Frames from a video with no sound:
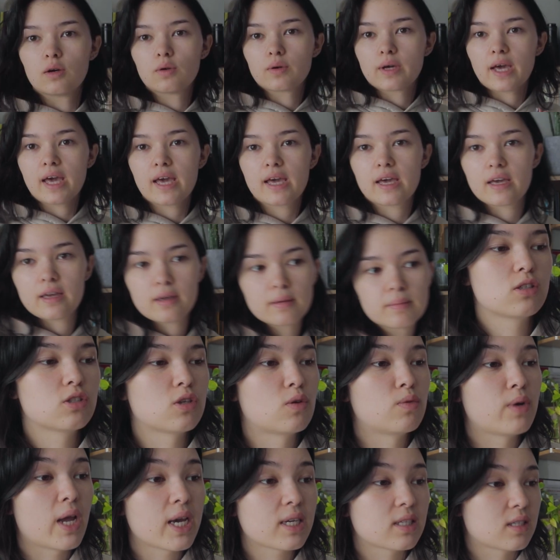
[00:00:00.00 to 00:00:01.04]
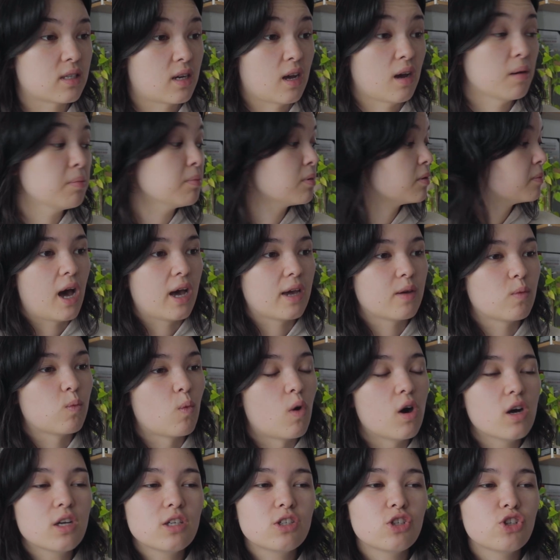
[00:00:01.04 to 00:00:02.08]
Okay, so next up, I
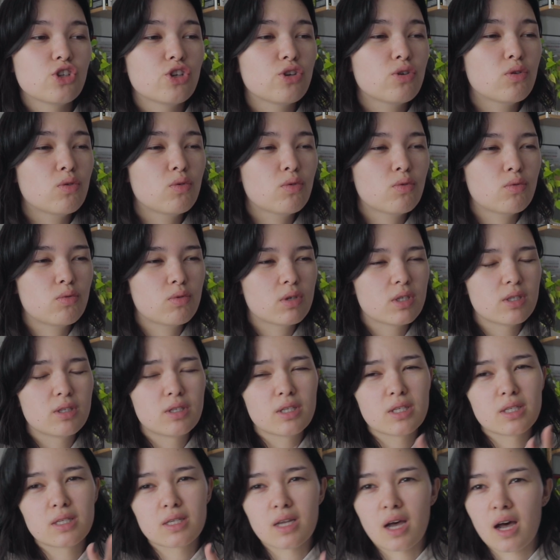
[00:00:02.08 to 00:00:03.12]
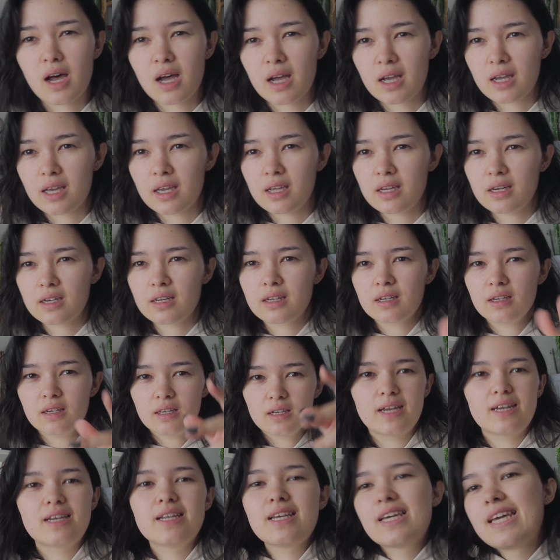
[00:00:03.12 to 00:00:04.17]
want to design
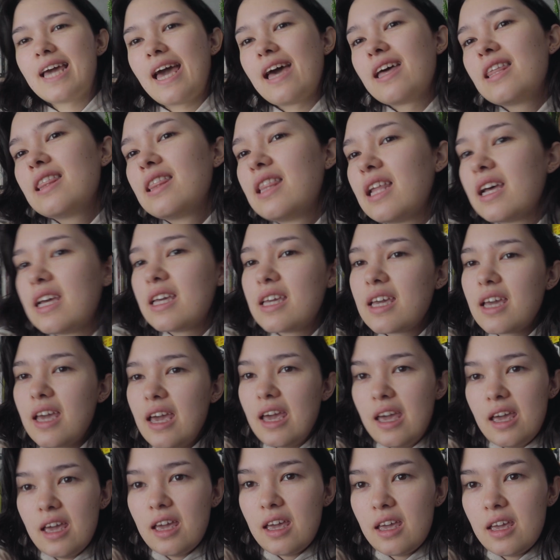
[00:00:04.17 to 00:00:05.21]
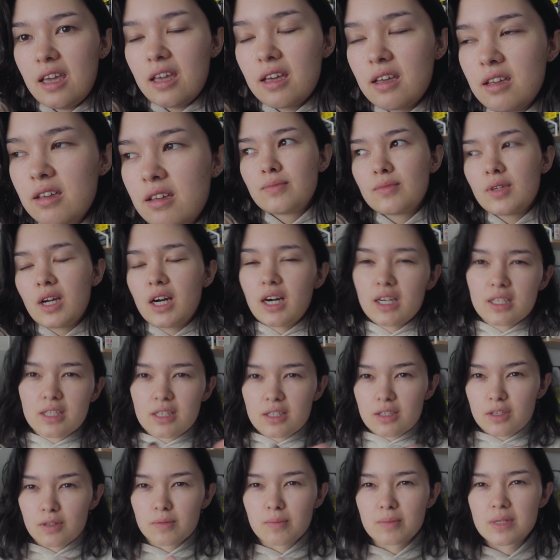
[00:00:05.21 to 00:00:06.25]
and get like a
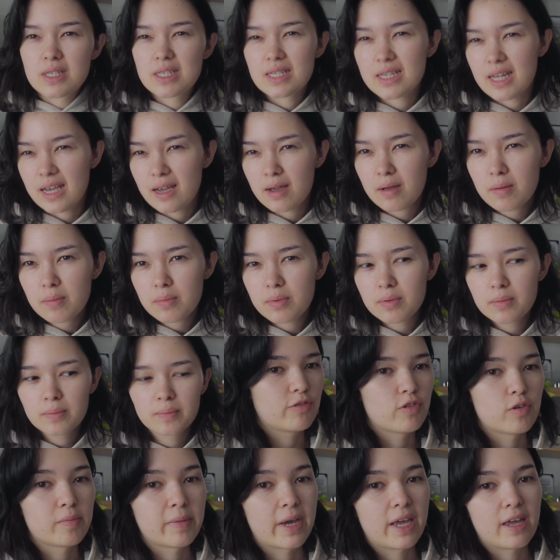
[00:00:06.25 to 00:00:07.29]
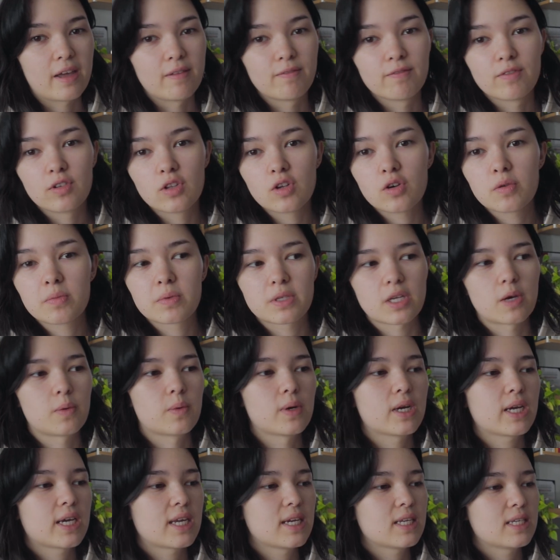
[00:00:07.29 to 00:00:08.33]
custom stamp for my envelopes. I
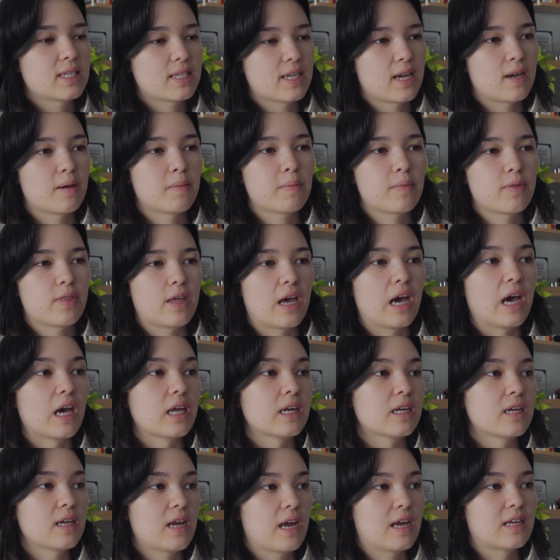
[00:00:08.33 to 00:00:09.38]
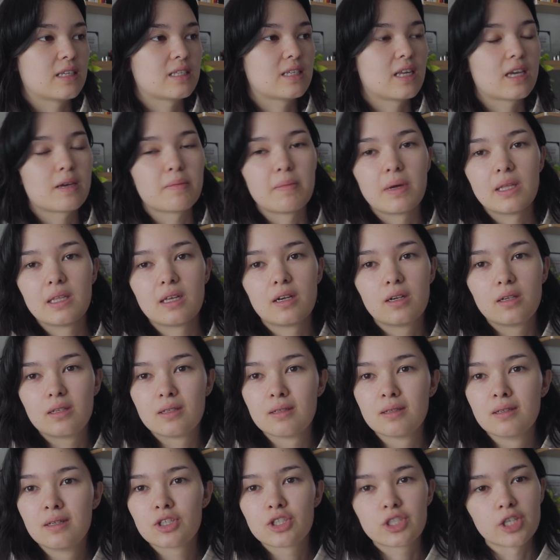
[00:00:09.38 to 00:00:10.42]
want to get a stamp that has like my
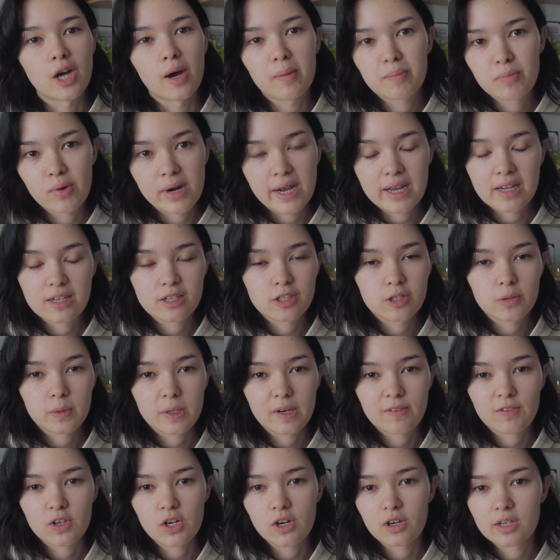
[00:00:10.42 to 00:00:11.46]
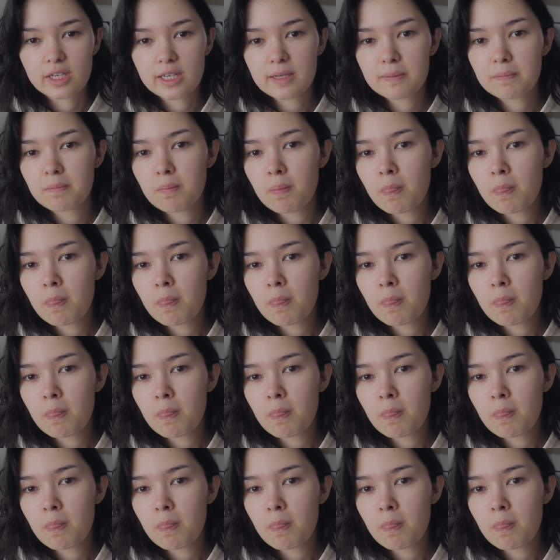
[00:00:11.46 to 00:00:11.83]
little shop brand or whatever on it